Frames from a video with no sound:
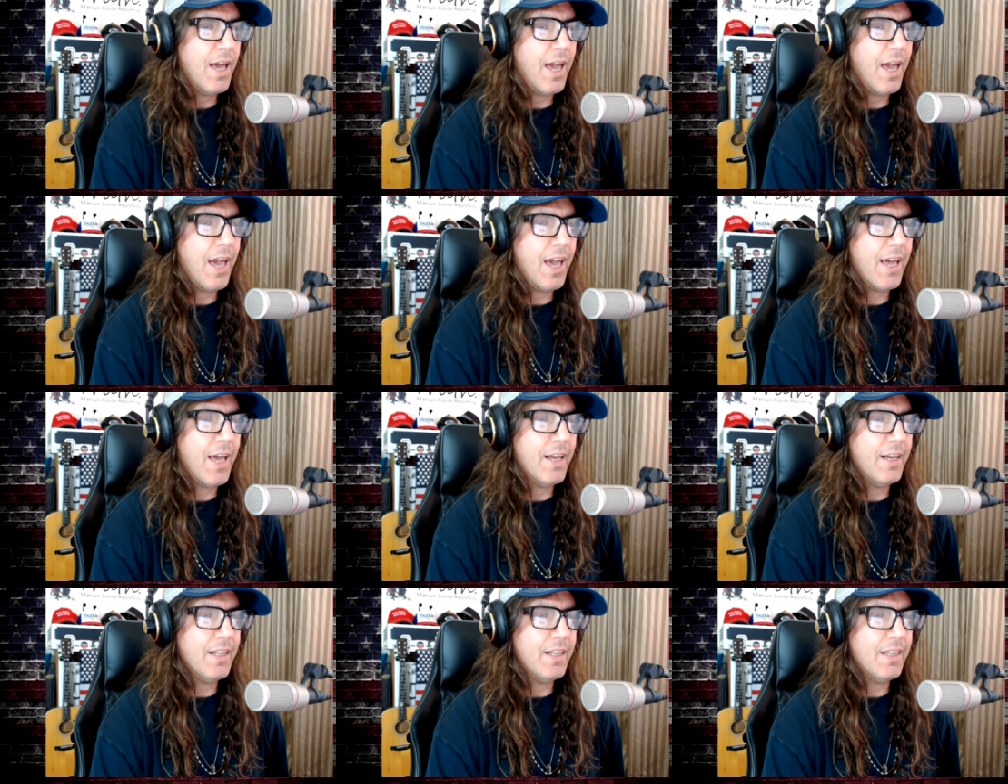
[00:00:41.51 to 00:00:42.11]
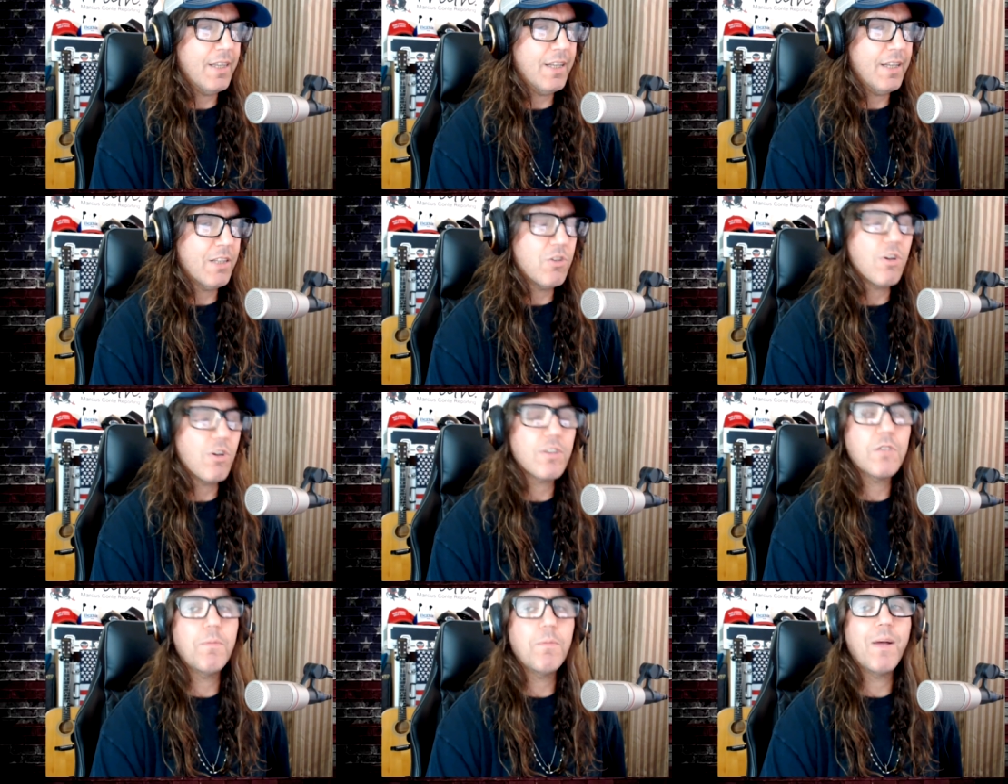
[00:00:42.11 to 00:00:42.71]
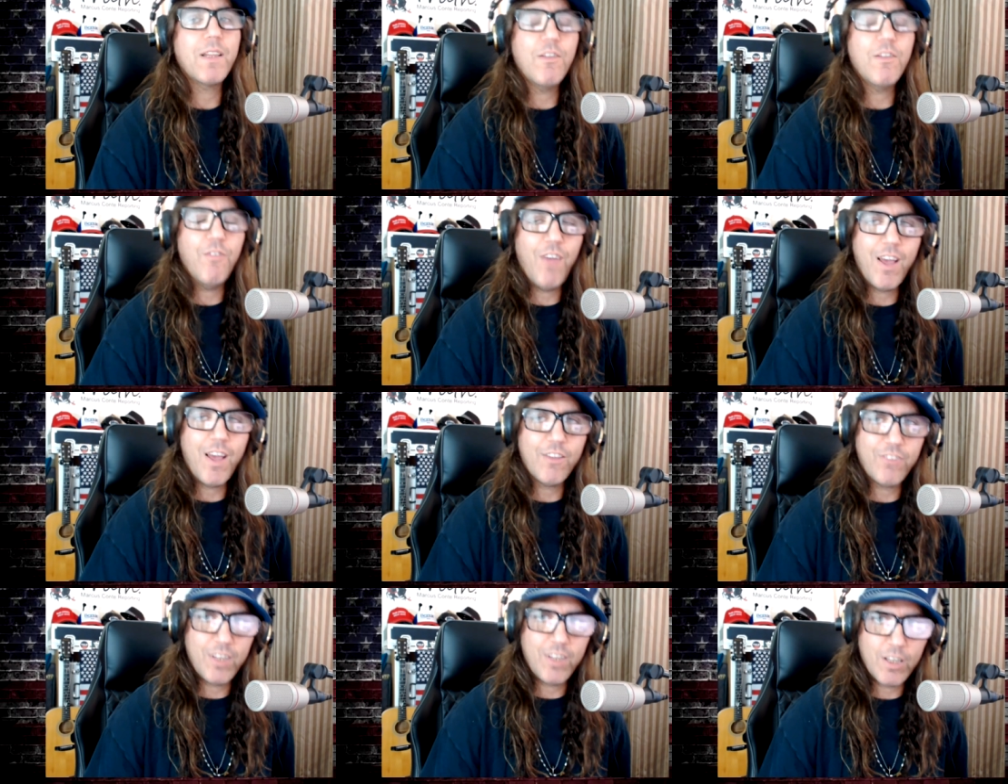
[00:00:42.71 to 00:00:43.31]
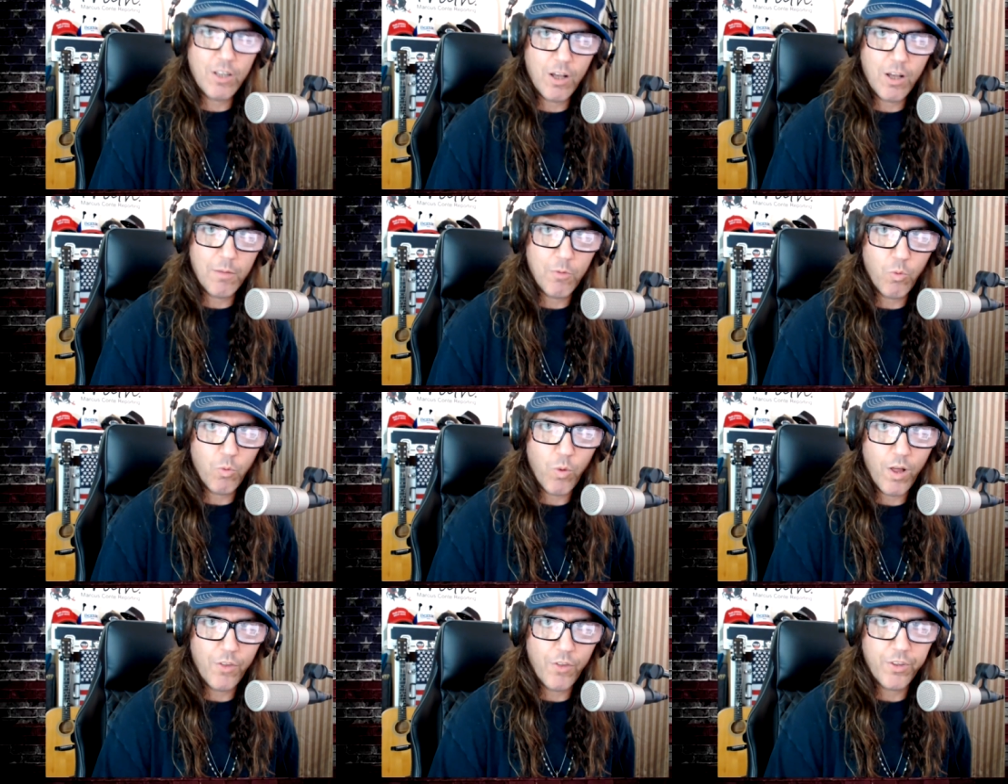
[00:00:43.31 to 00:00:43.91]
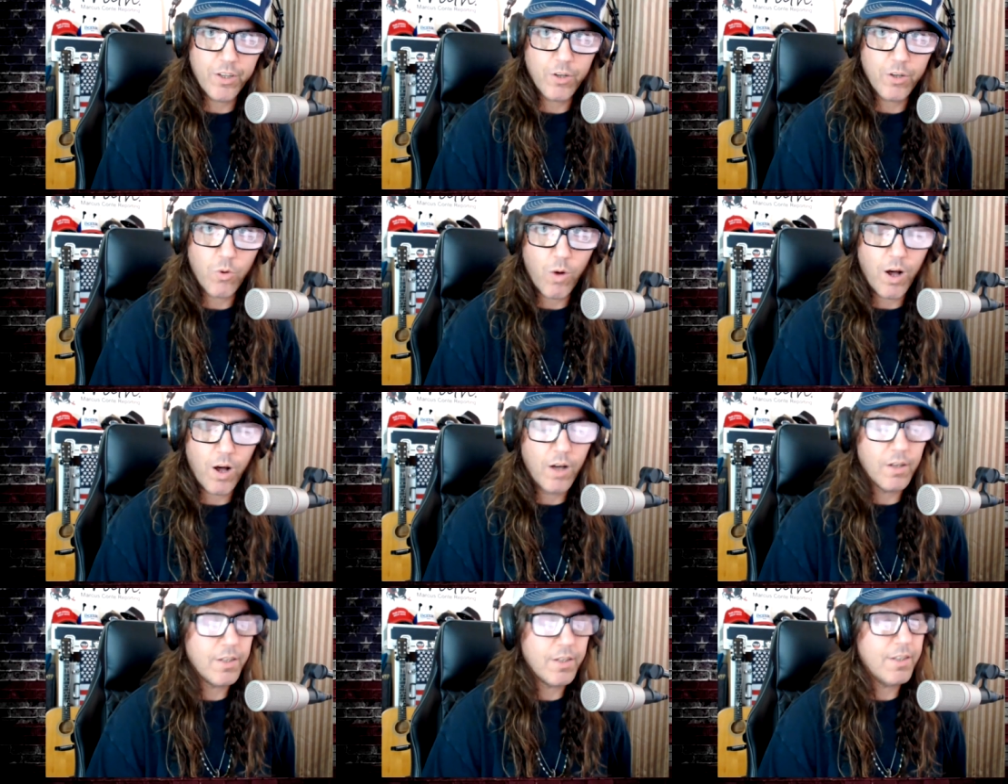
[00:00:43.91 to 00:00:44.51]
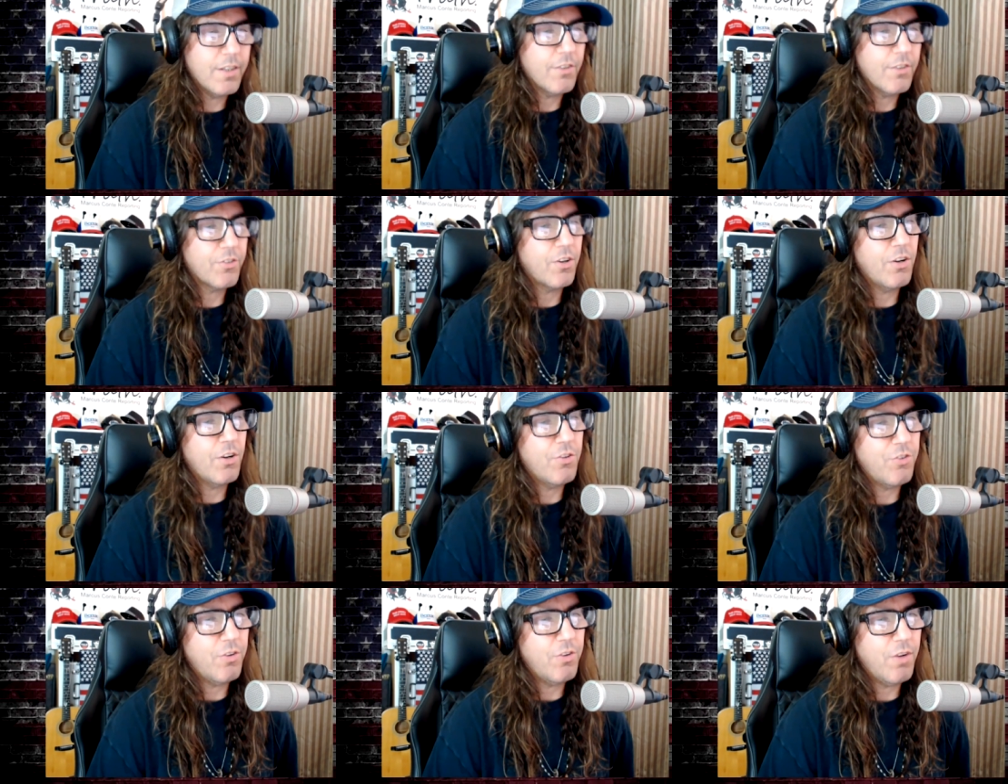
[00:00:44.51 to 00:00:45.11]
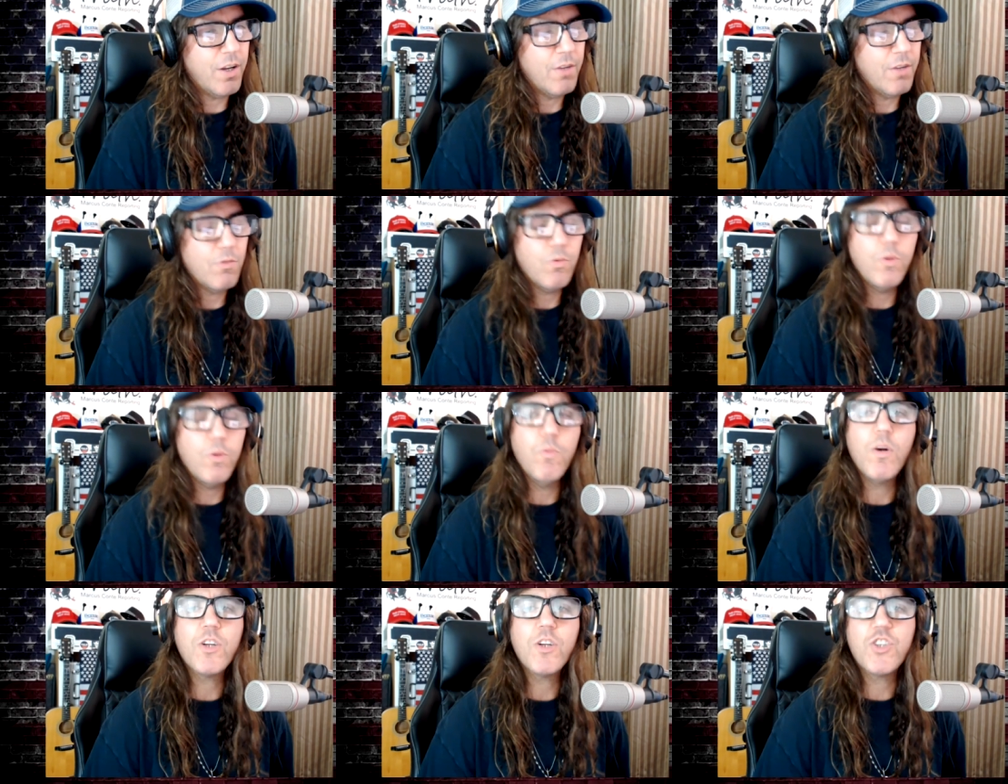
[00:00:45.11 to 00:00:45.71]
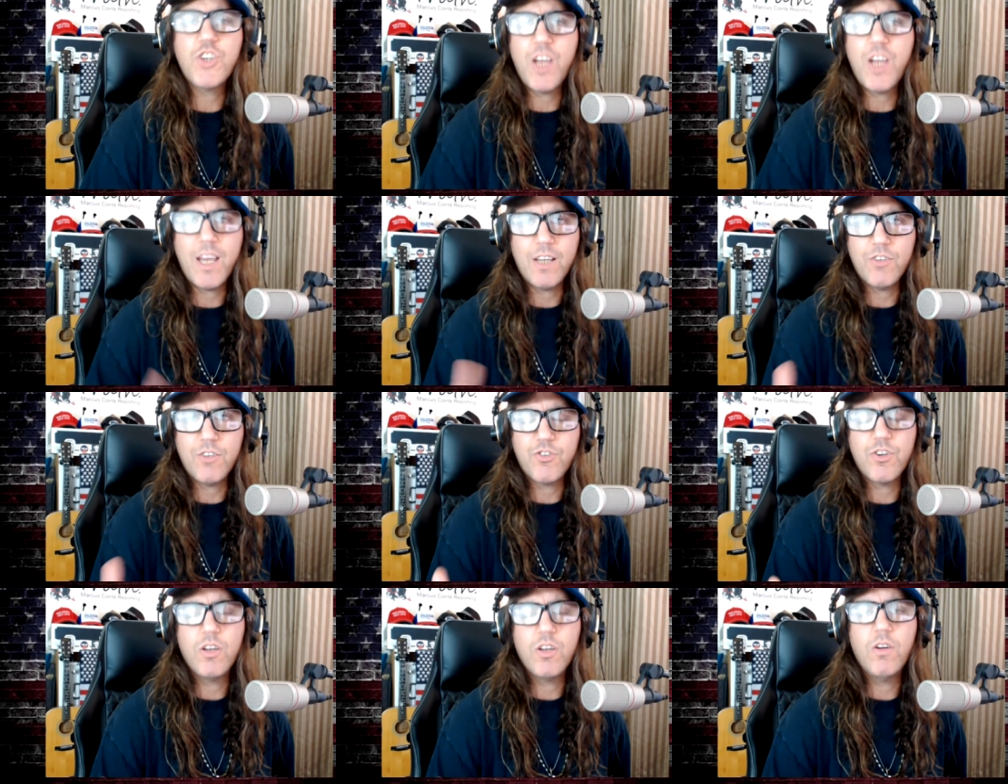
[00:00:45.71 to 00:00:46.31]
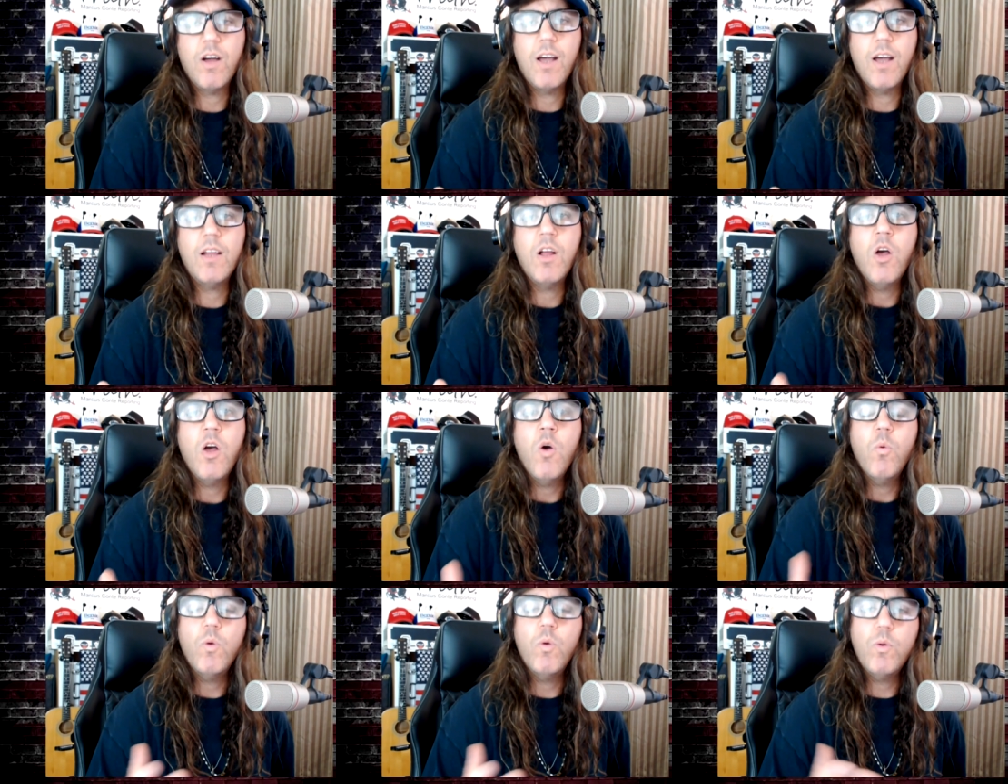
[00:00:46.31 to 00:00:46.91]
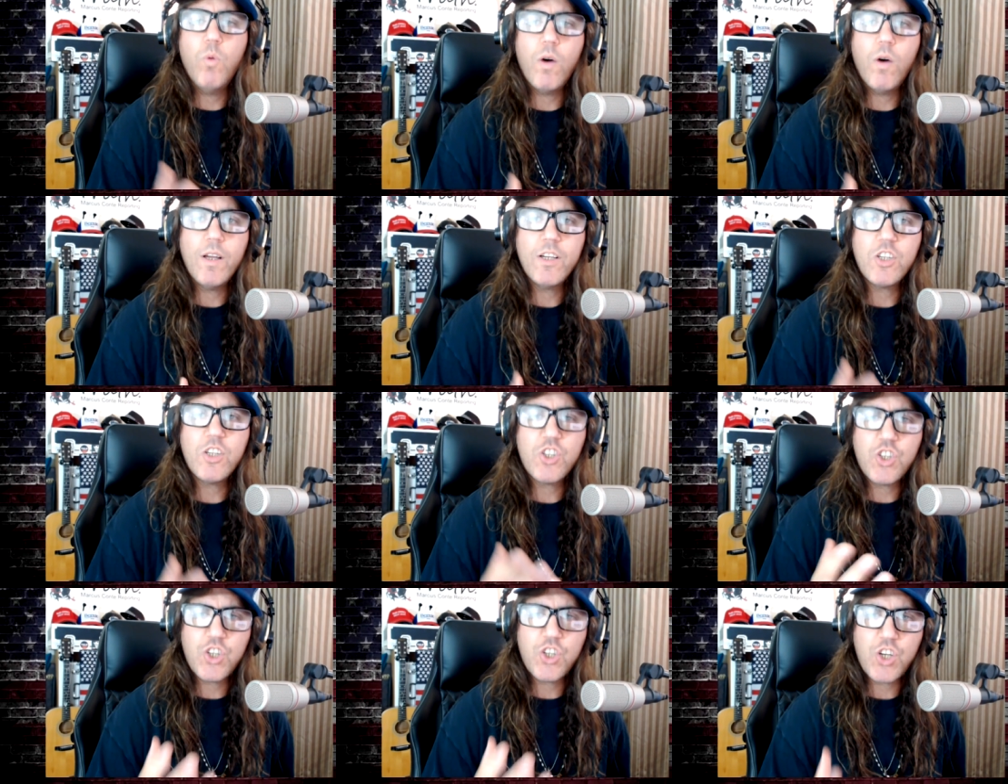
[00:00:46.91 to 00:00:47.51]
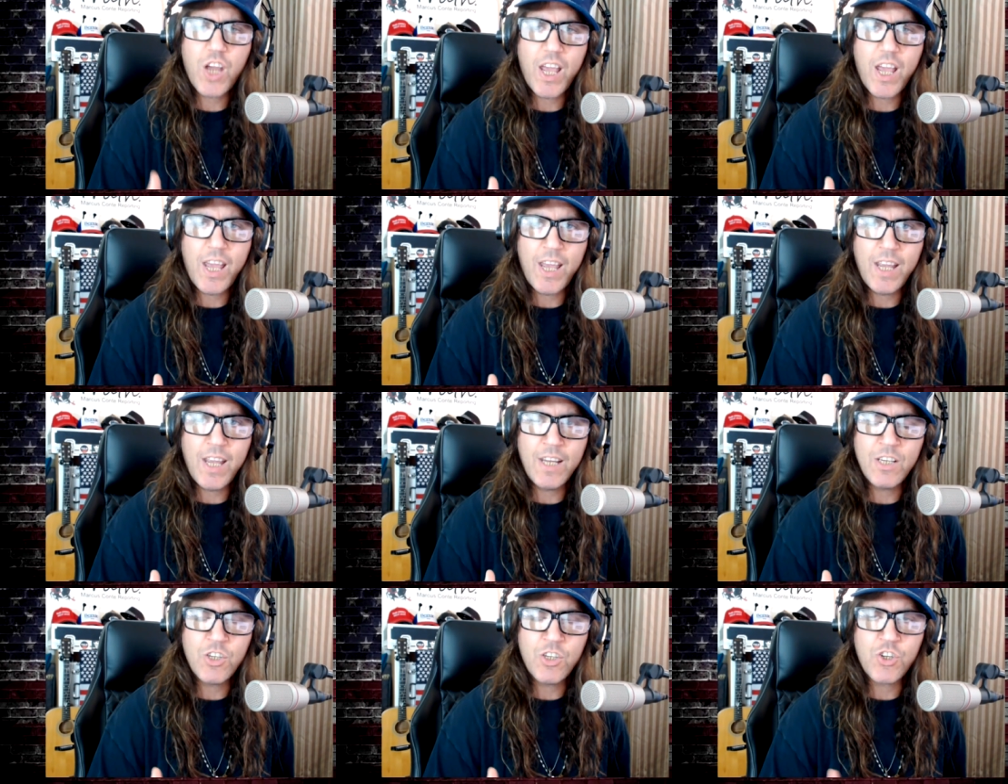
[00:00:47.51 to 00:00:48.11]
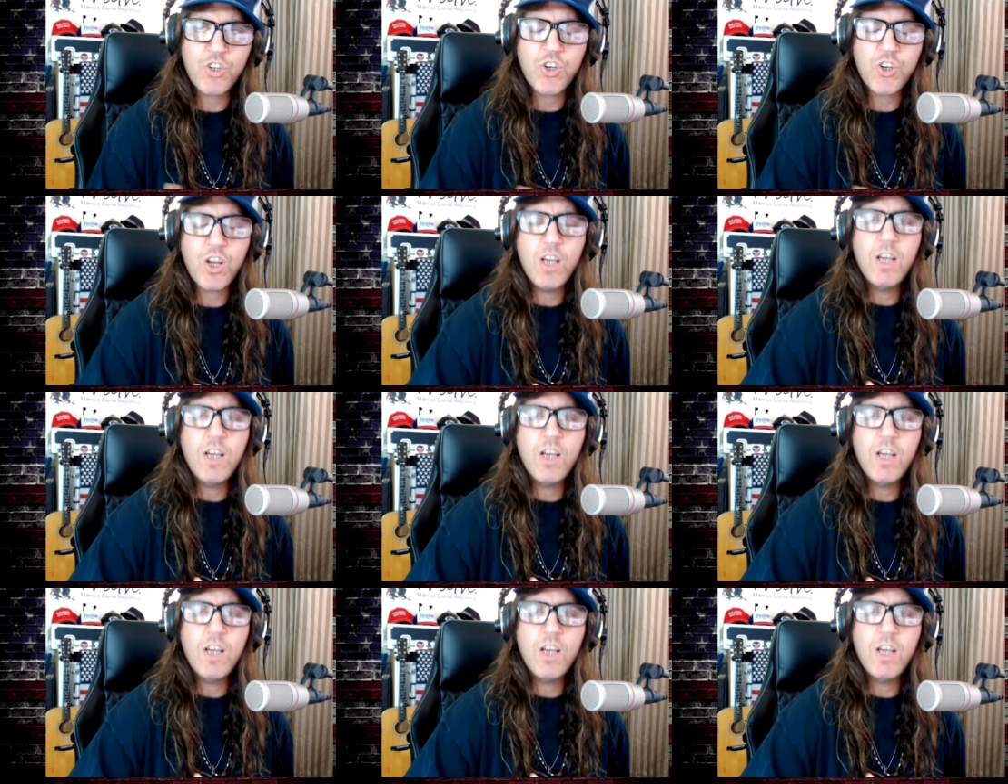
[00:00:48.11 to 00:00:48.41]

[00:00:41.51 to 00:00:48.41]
And it, it talks about the vast income and wealth inequality in this country, right? We want change, right? We want to change